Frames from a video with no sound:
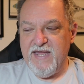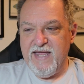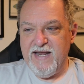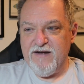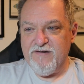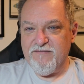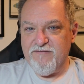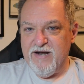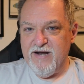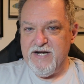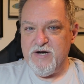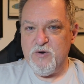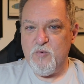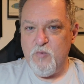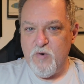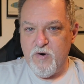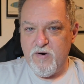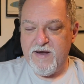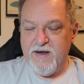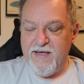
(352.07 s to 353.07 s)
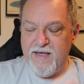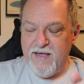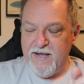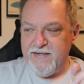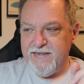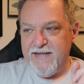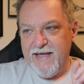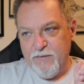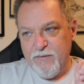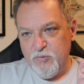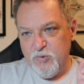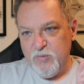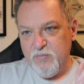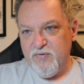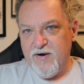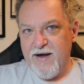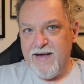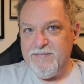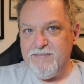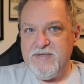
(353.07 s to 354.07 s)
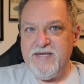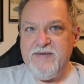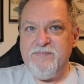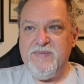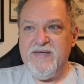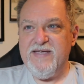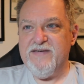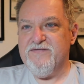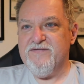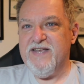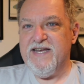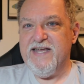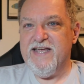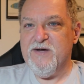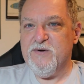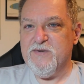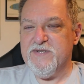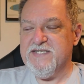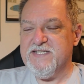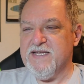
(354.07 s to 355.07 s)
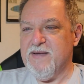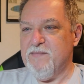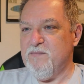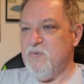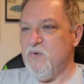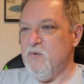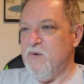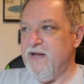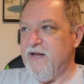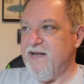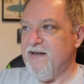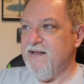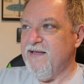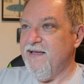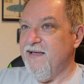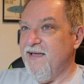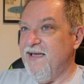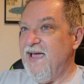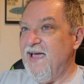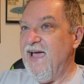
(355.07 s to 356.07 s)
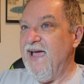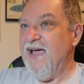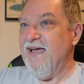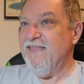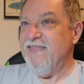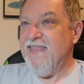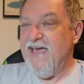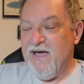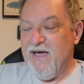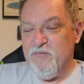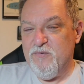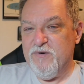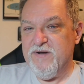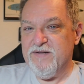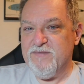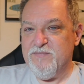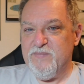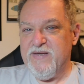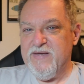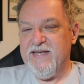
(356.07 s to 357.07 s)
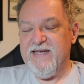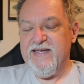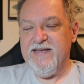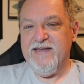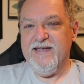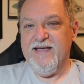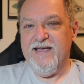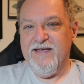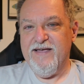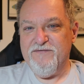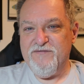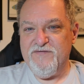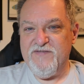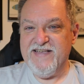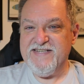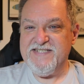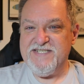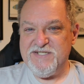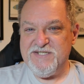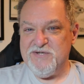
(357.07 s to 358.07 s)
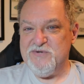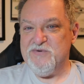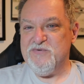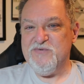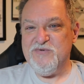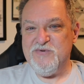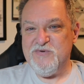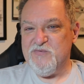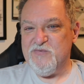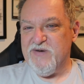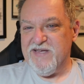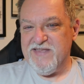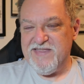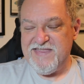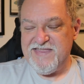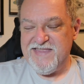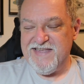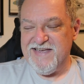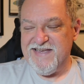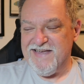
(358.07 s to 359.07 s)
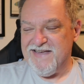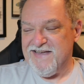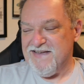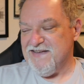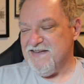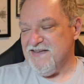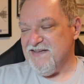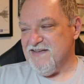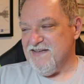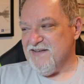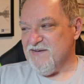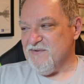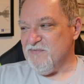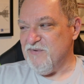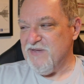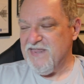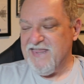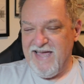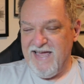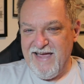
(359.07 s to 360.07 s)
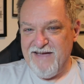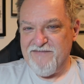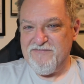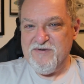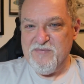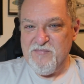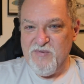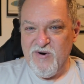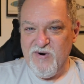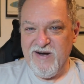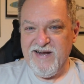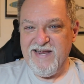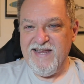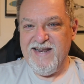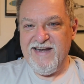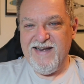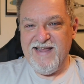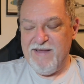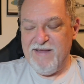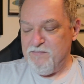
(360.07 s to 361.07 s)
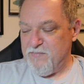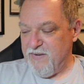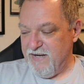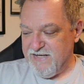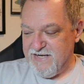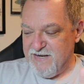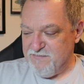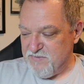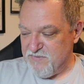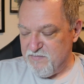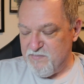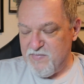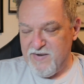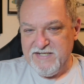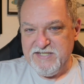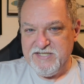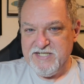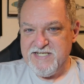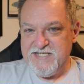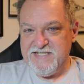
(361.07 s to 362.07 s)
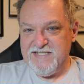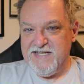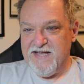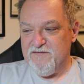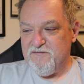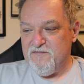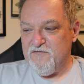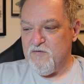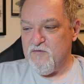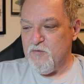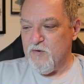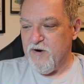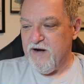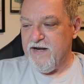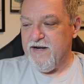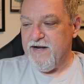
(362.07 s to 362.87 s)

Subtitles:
getting ready to work on that will probably be a video at some point, and that one will be festooned with aftermarket. I picked up a bunch of stuff for